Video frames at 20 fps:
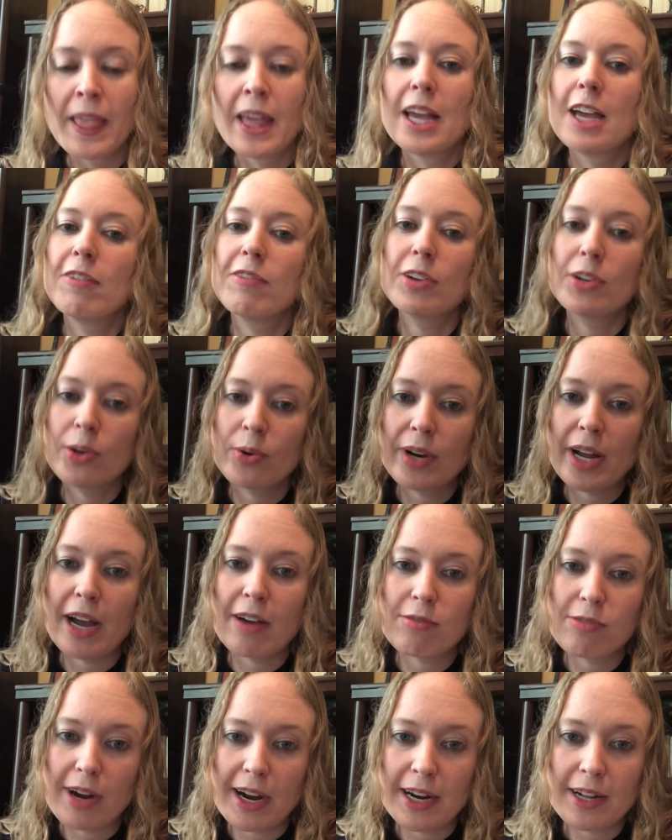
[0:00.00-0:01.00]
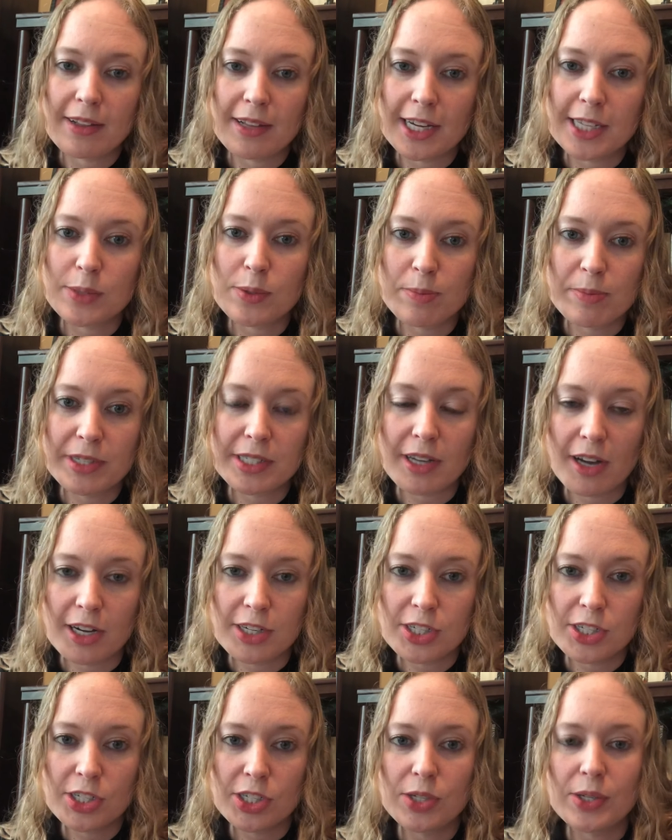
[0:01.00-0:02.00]
If you don't have writing class with Ms.
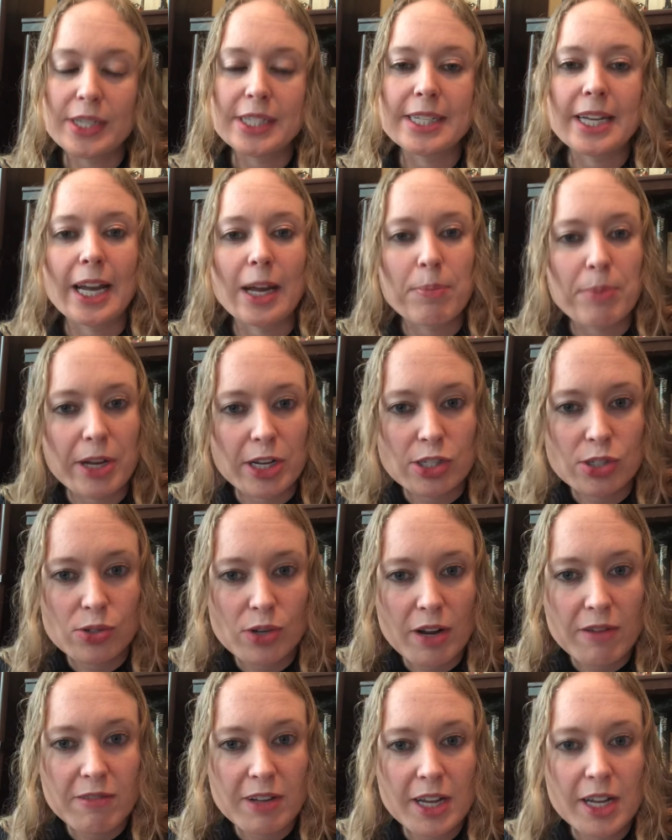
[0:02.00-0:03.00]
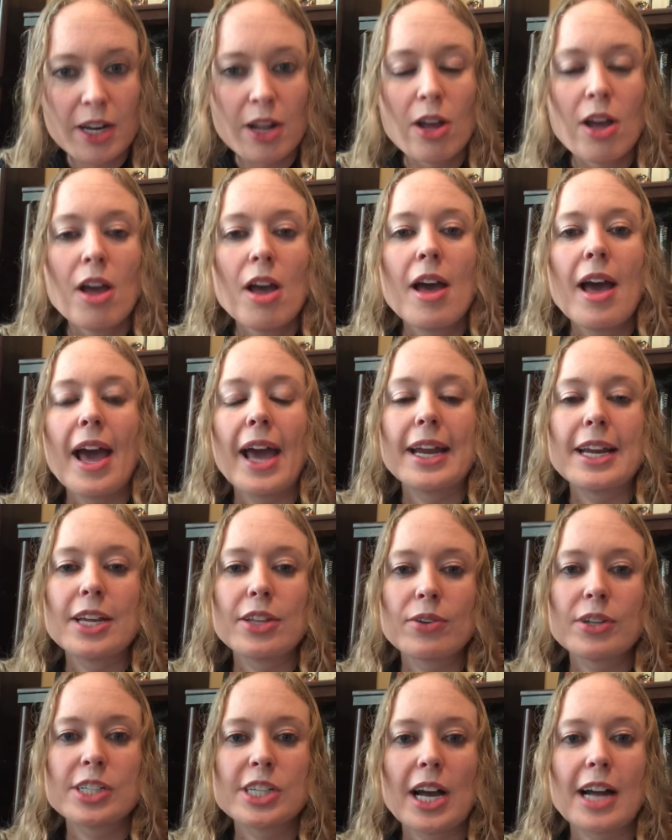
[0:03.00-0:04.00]
Hodges, you can take a picture of it and either
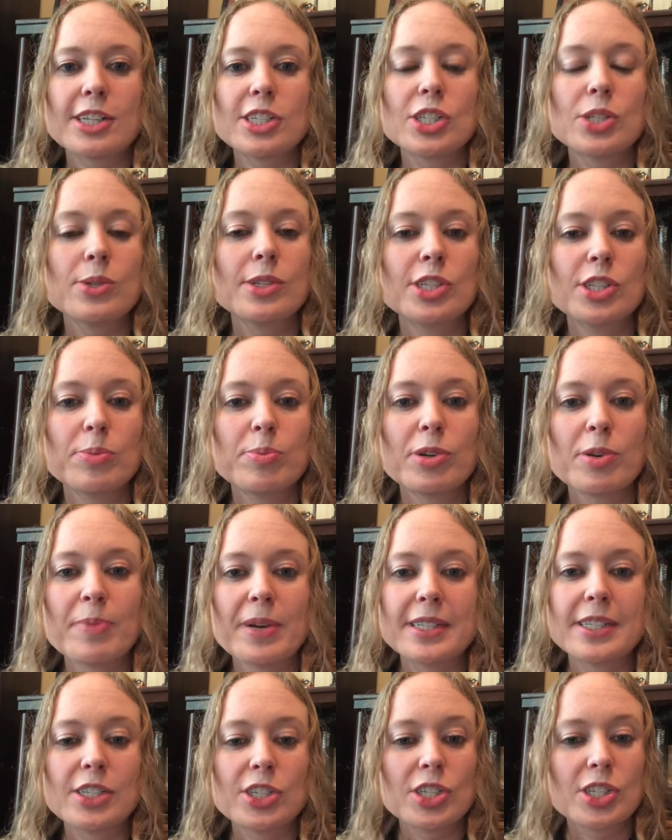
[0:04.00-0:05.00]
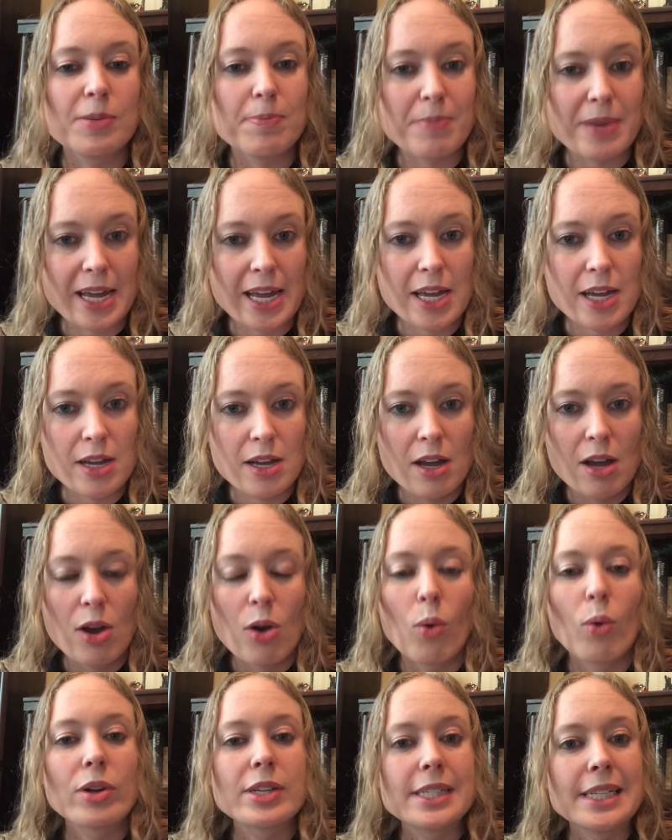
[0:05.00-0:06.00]
attach it to a Jupyter message to me
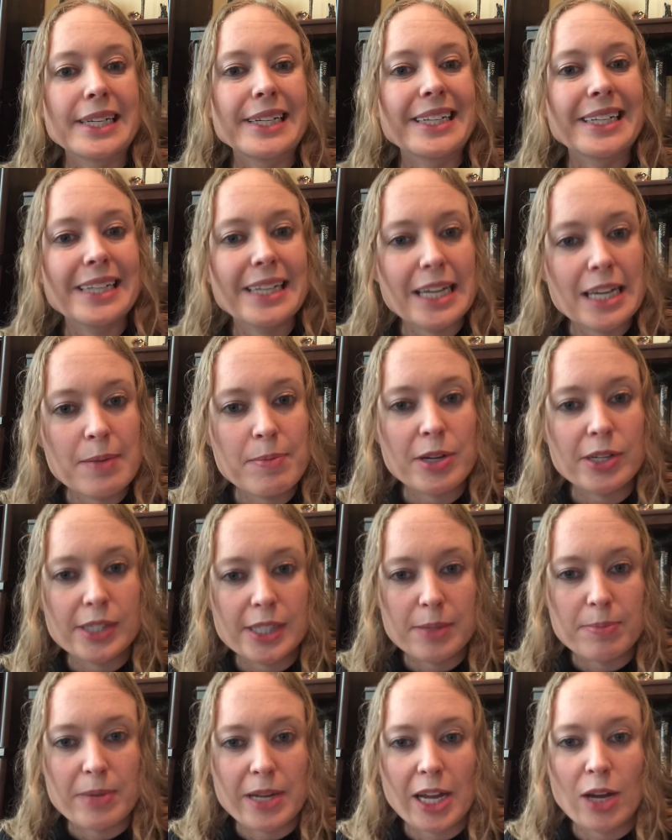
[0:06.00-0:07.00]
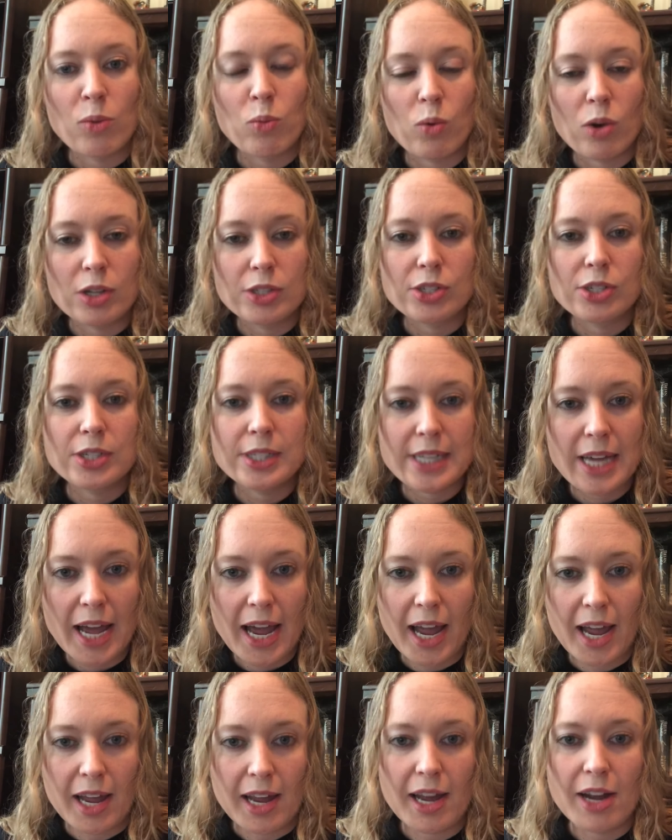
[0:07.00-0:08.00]
or send it in an email to me at
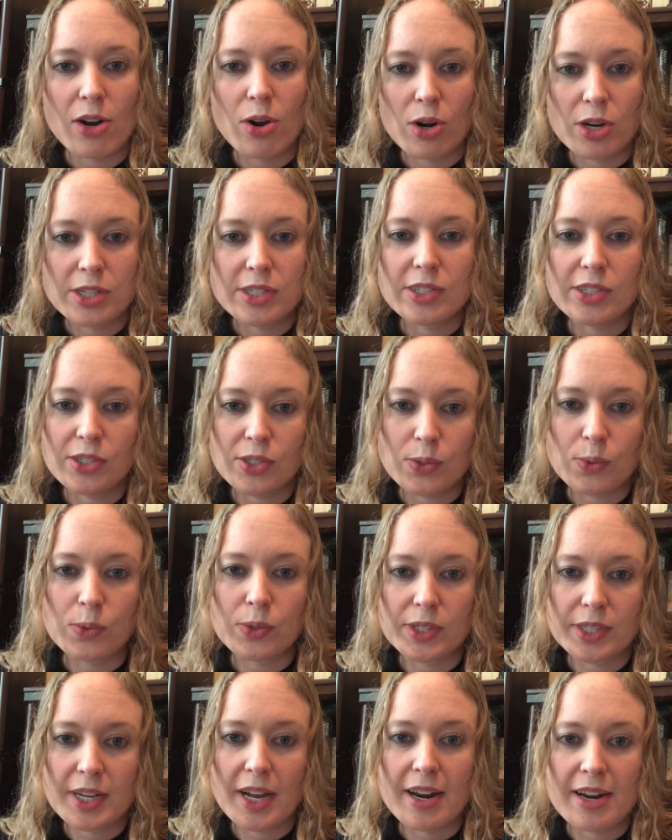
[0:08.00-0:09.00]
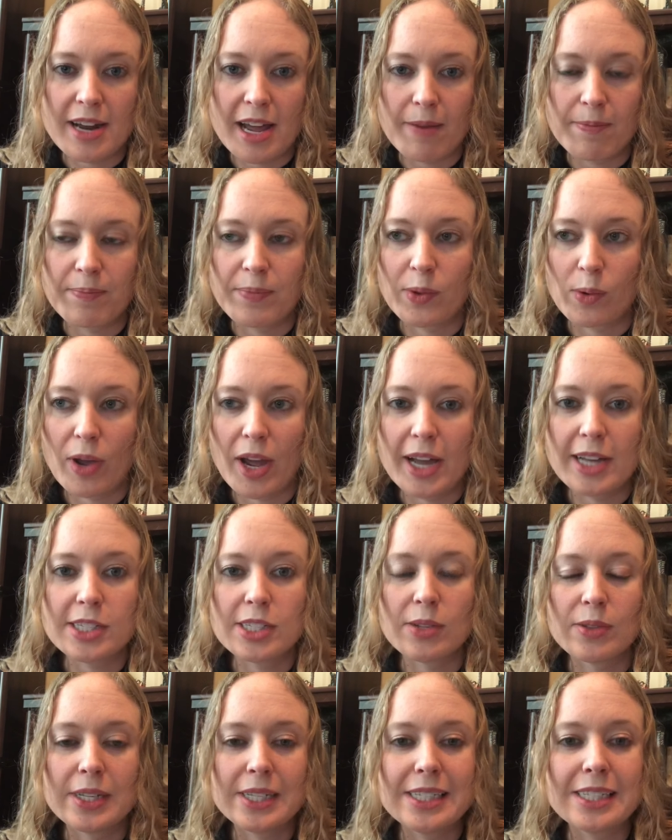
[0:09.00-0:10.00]
waltersa@rcschools.net. Okay,
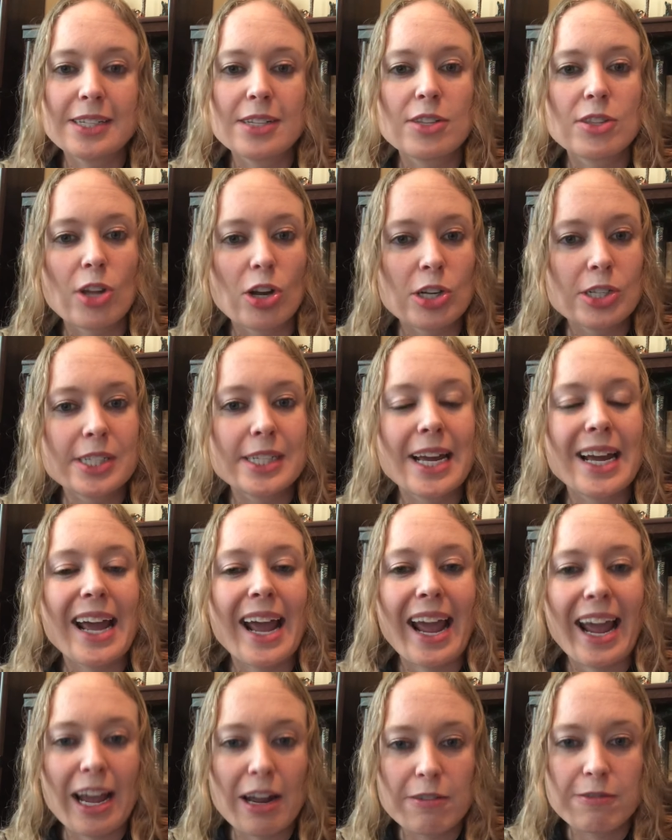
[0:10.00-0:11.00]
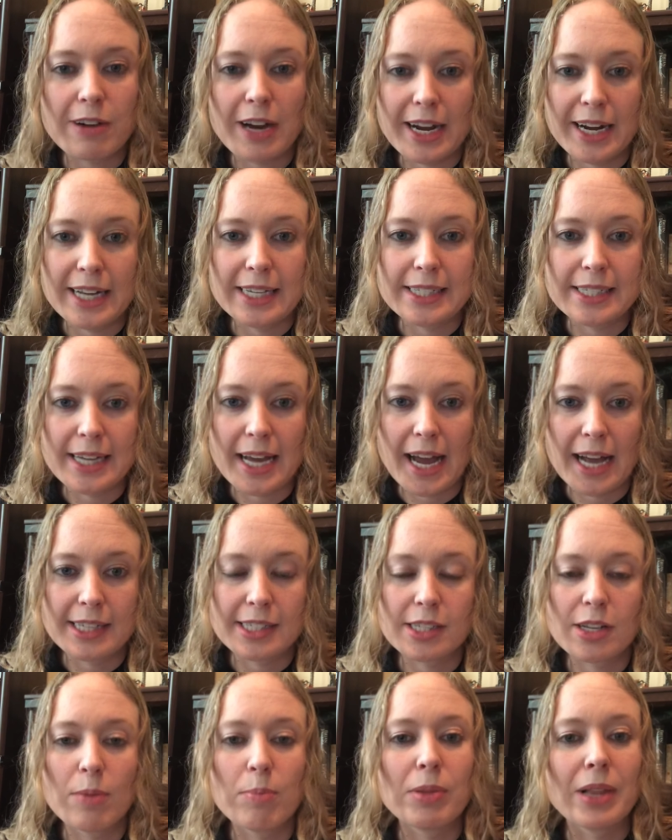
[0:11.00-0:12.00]
so this is Thursday and Friday's
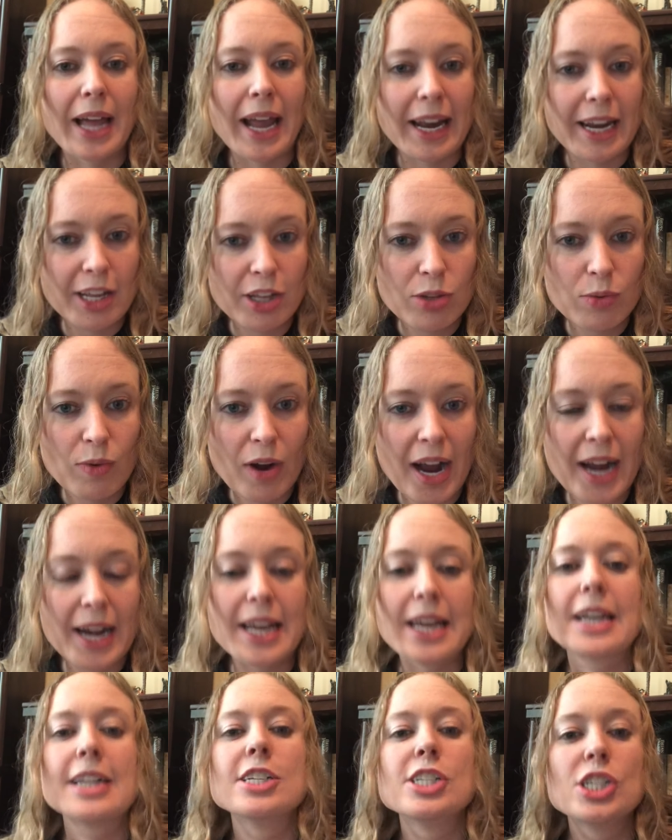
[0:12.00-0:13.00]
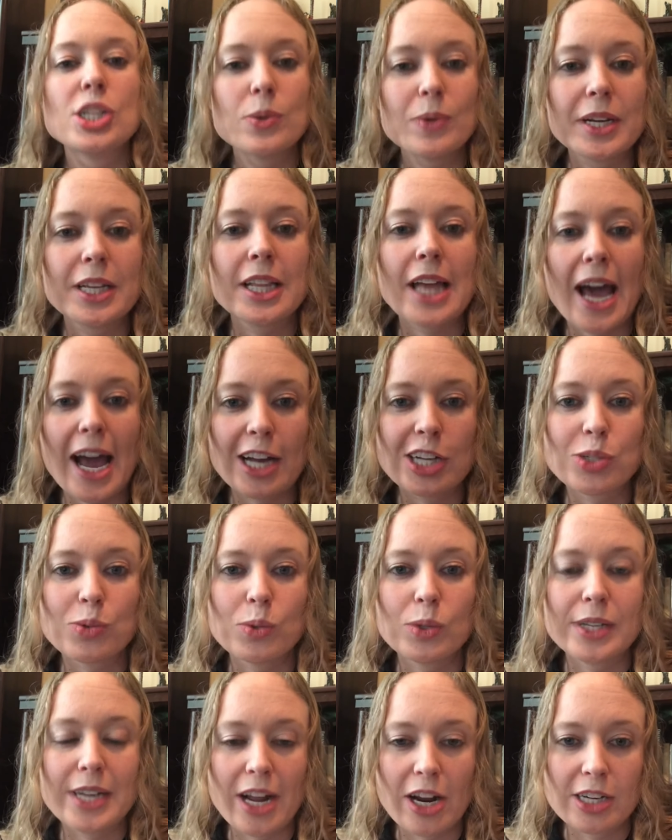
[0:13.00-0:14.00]
task, planning the writing and doing the
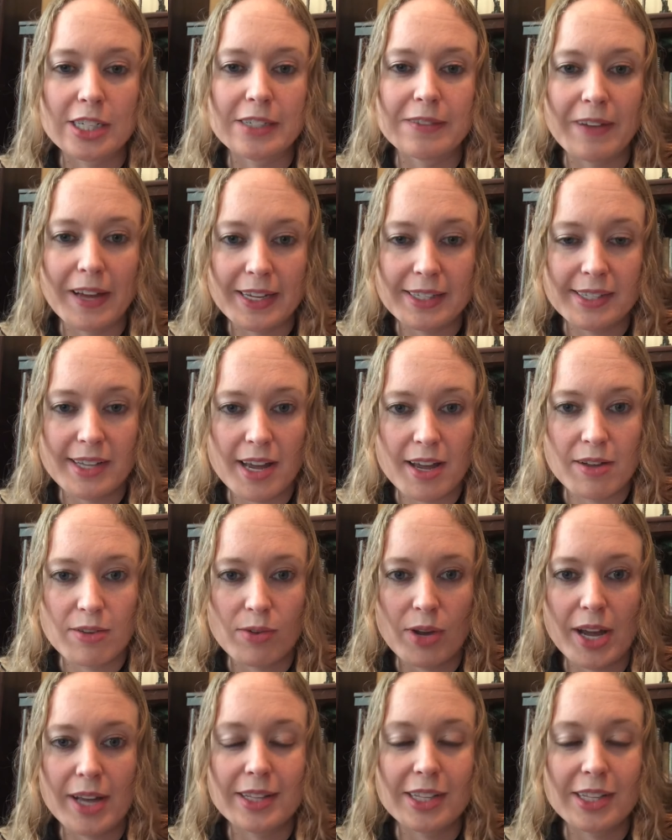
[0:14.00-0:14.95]
actual narrative essay. Okay,